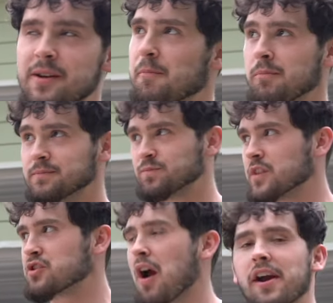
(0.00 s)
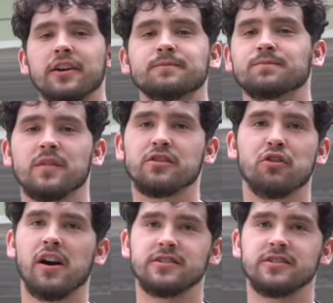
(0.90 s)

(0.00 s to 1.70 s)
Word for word: Uh -oh, uh -oh, this right uh -oh, here. It's crazy.